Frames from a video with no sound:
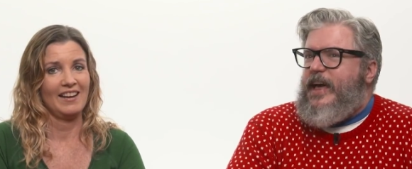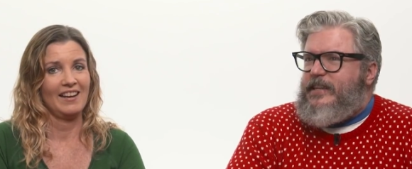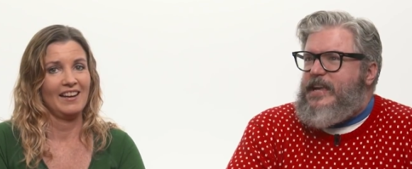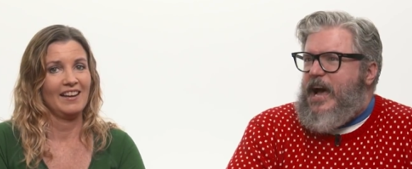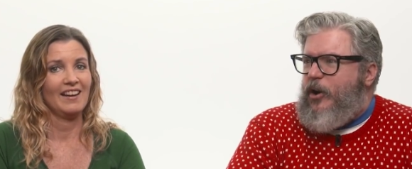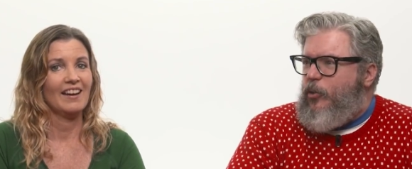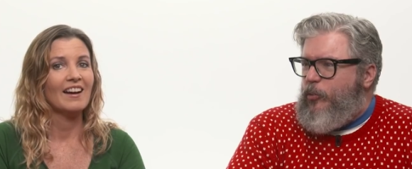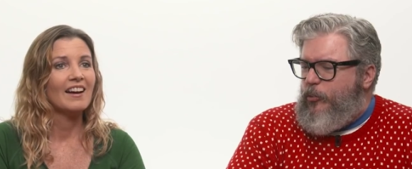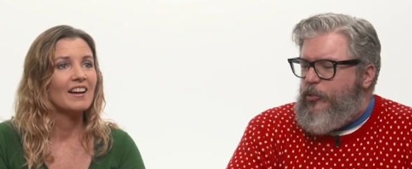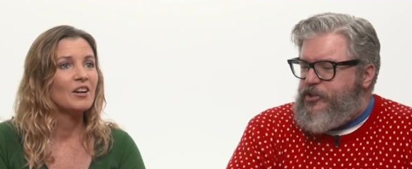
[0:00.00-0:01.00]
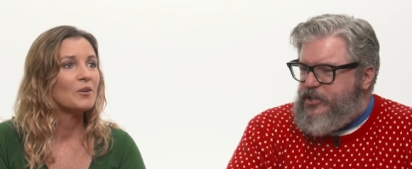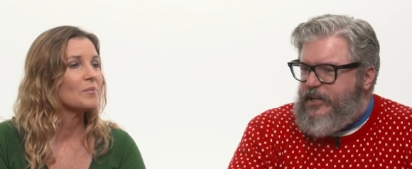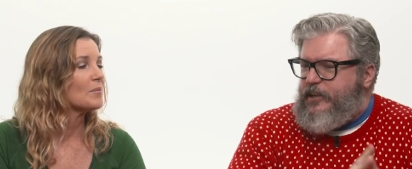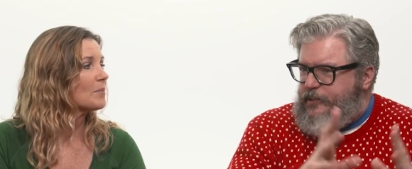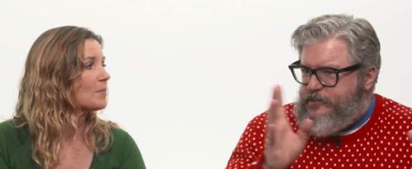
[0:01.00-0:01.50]
Speaker 1: that's how
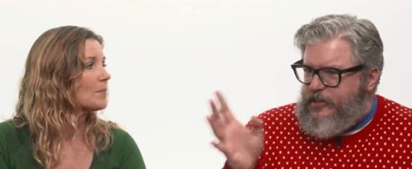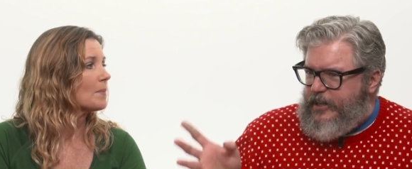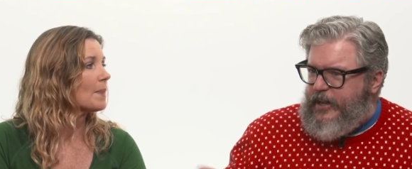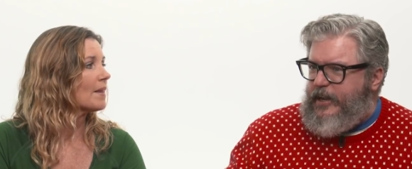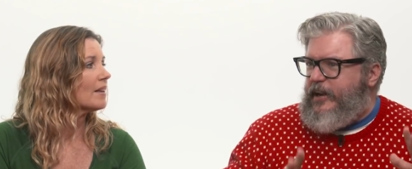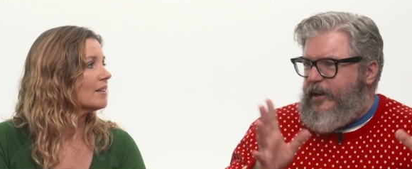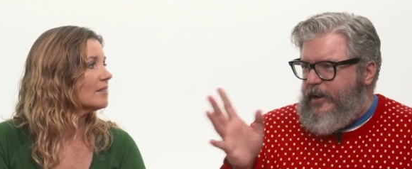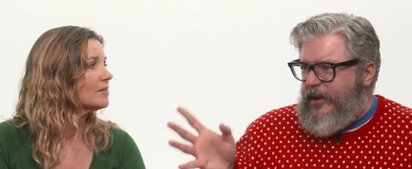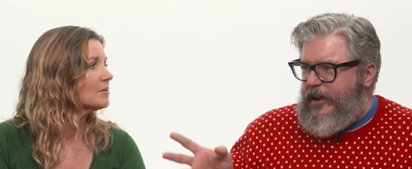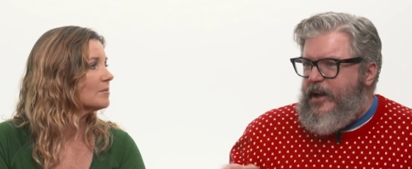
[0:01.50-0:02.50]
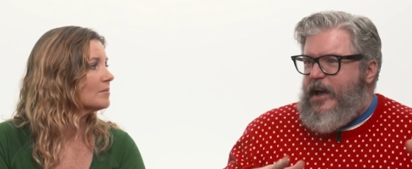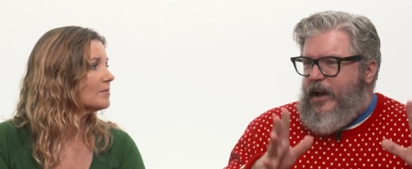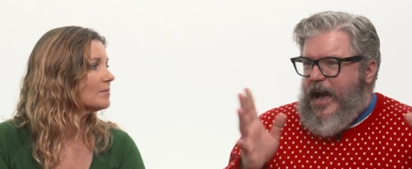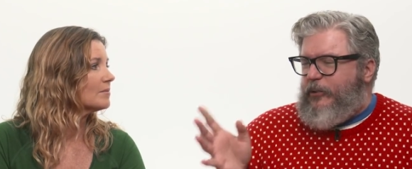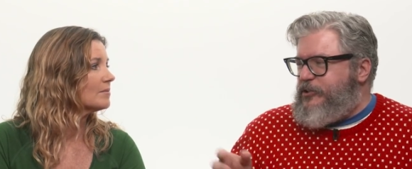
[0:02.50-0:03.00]
ridiculously
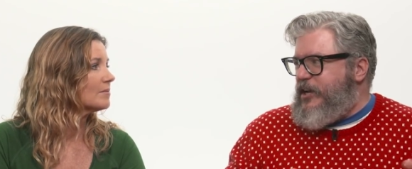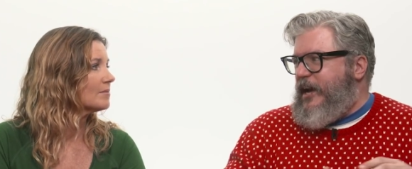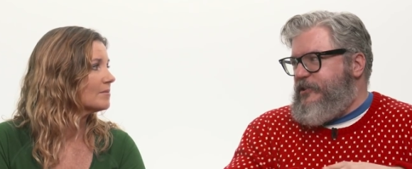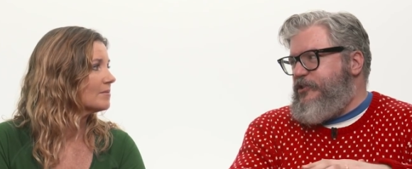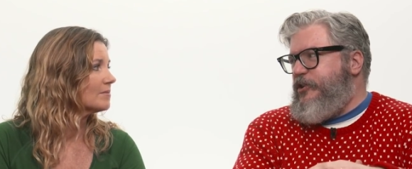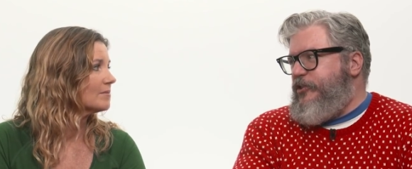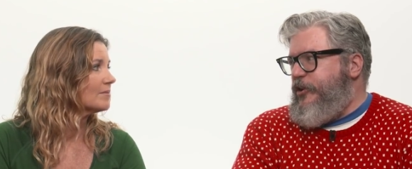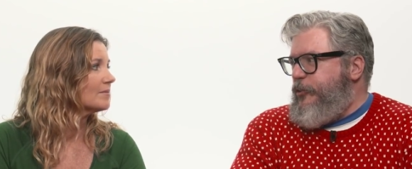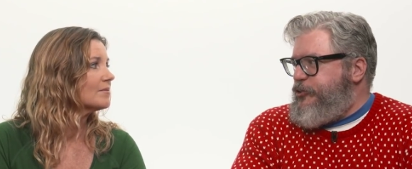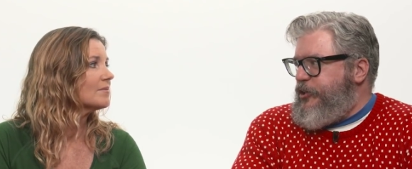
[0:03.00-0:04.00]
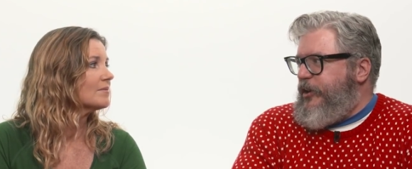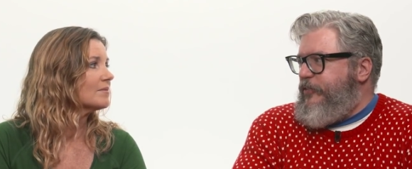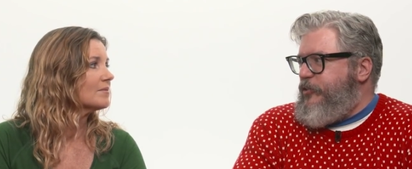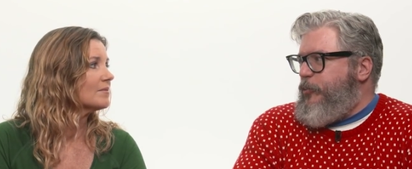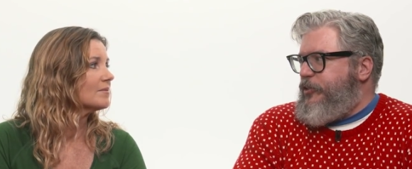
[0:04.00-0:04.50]
outsized the notion
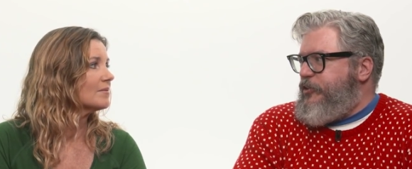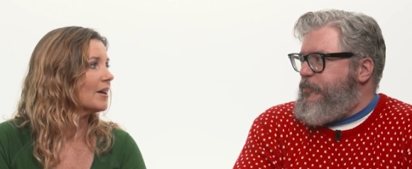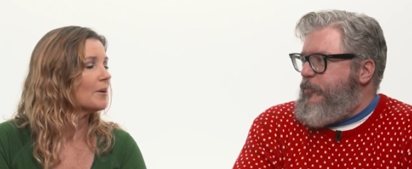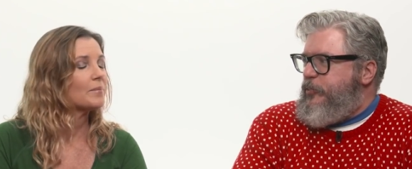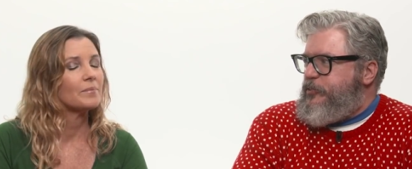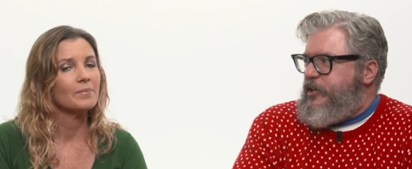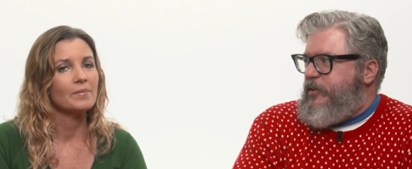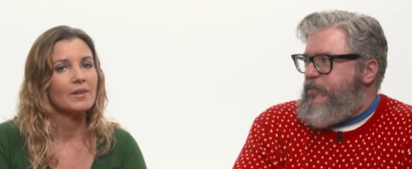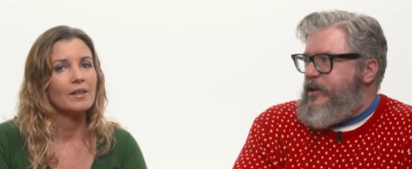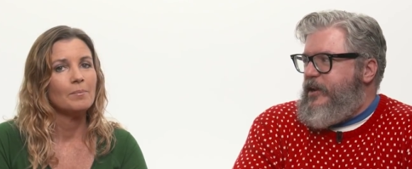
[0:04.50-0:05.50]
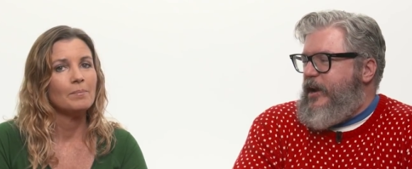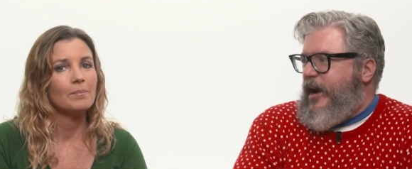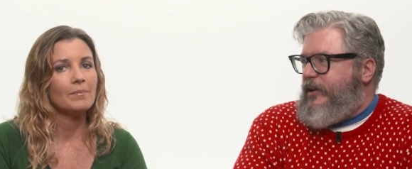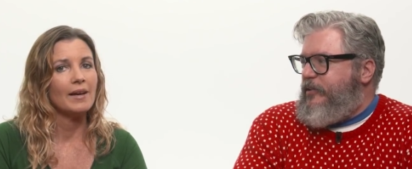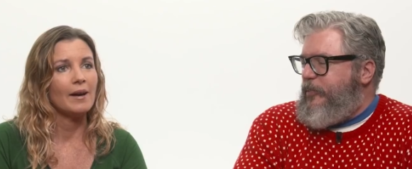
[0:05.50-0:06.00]
of the, what this right. movie was going to be
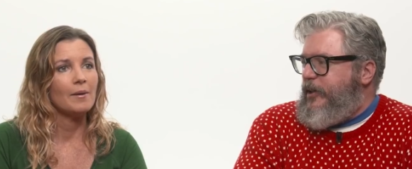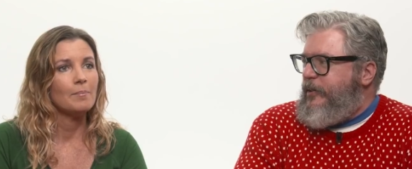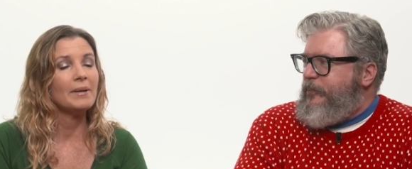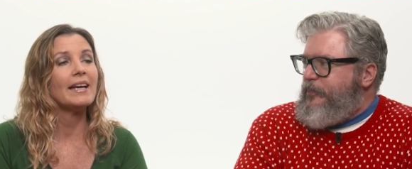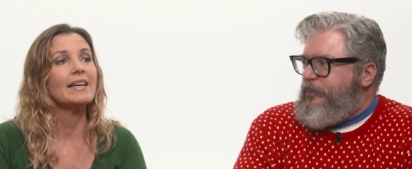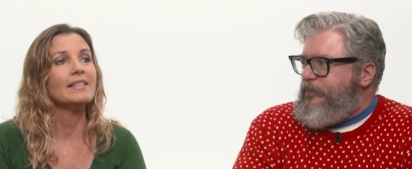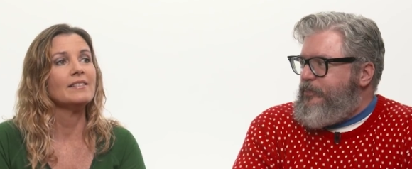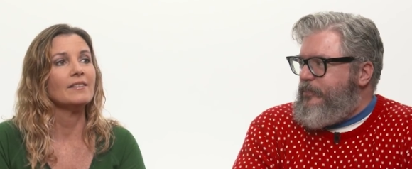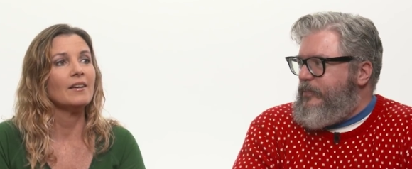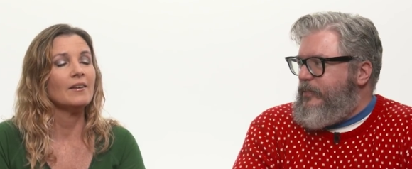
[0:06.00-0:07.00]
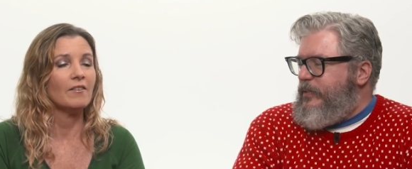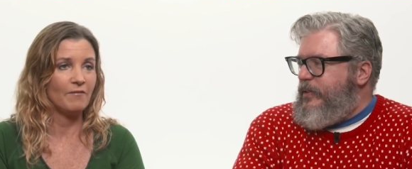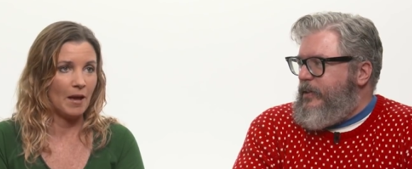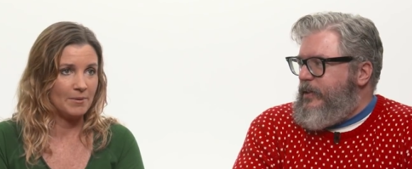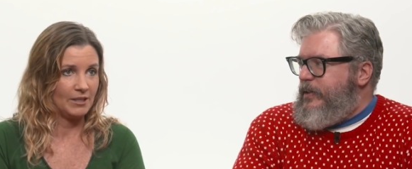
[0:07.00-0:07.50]
got
Speaker 2: yeah. to be. Because
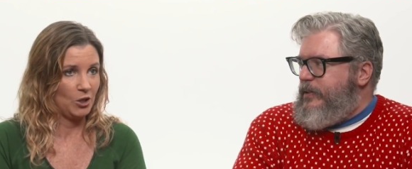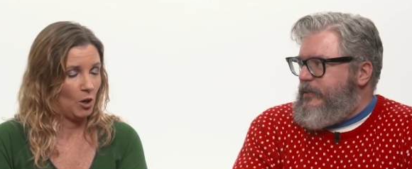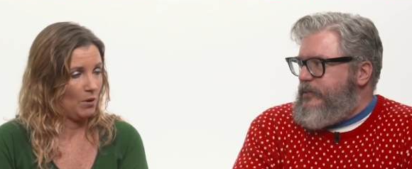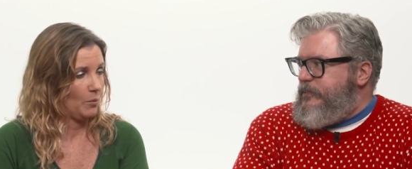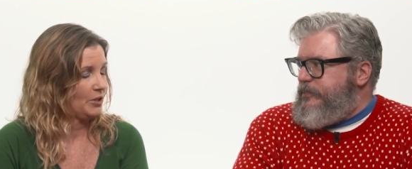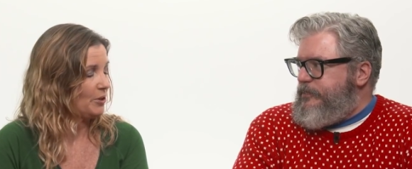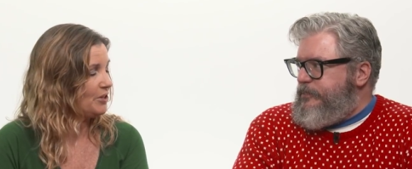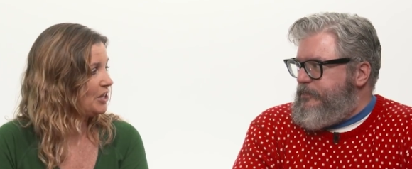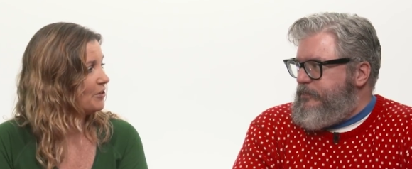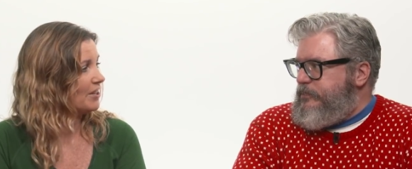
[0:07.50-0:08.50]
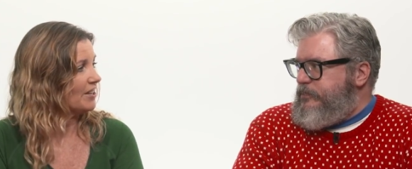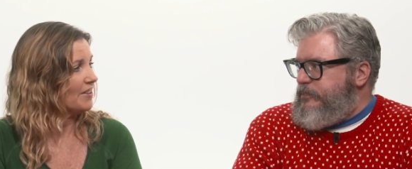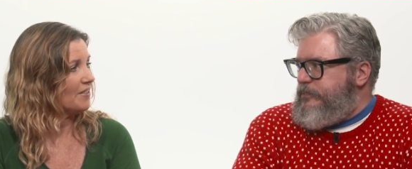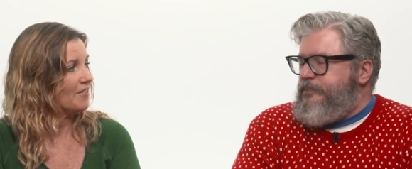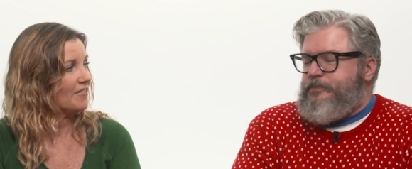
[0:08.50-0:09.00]
famously Kubrick was so
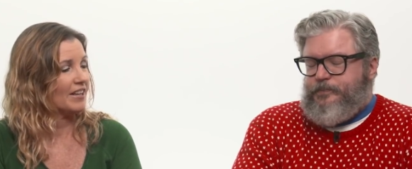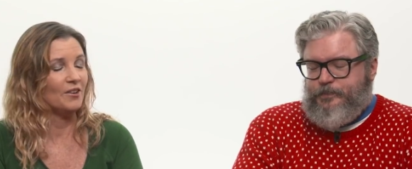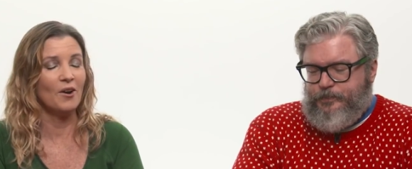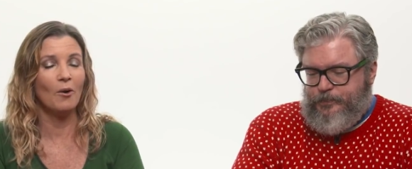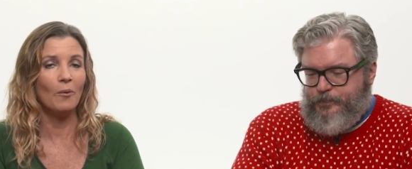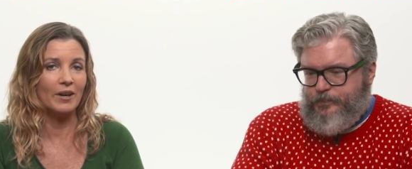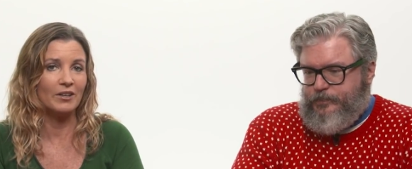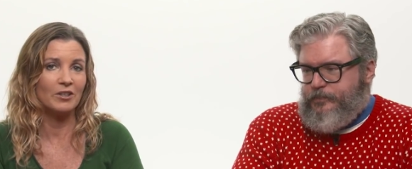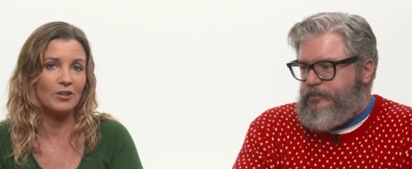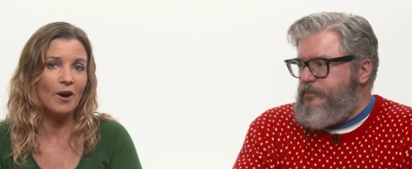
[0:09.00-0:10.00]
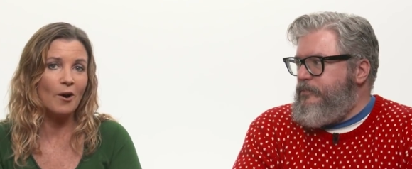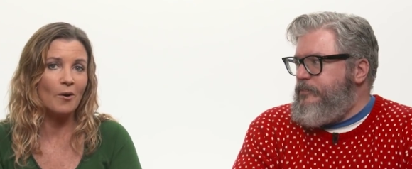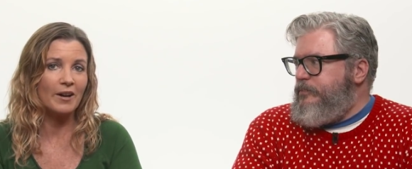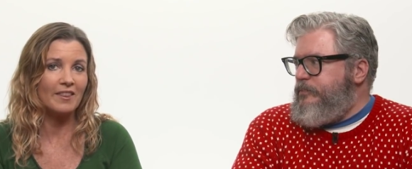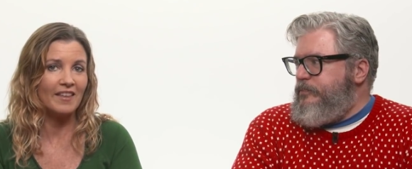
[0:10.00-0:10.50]
secretive mm. and no one could
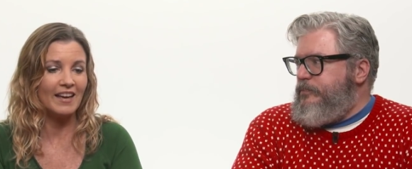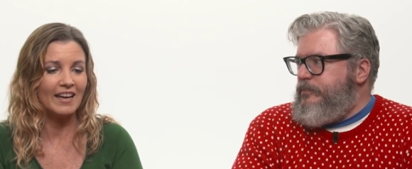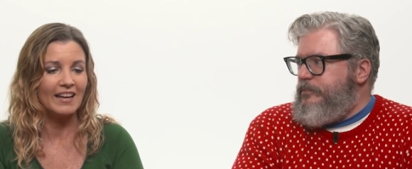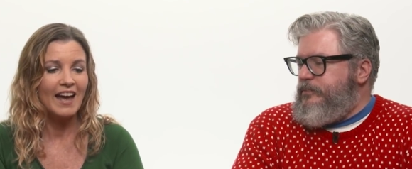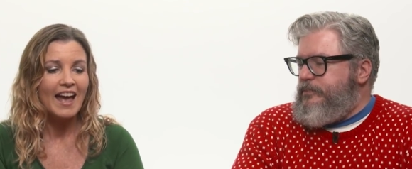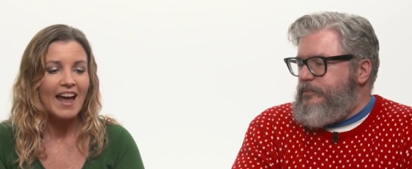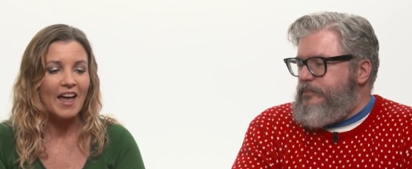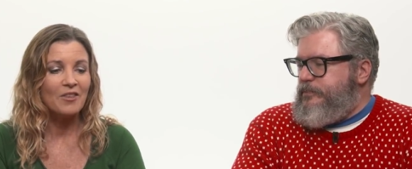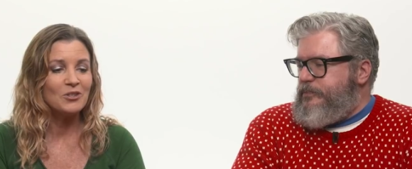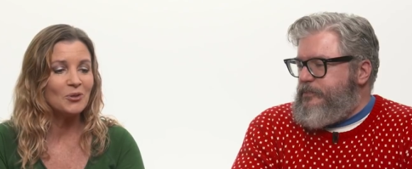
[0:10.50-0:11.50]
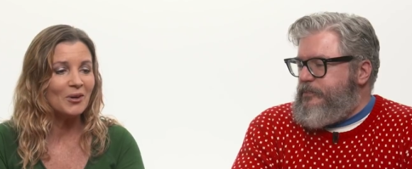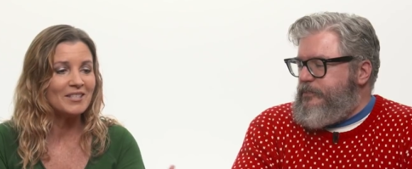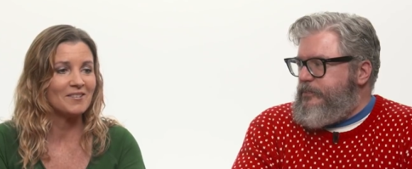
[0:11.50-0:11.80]
know anything and and the stories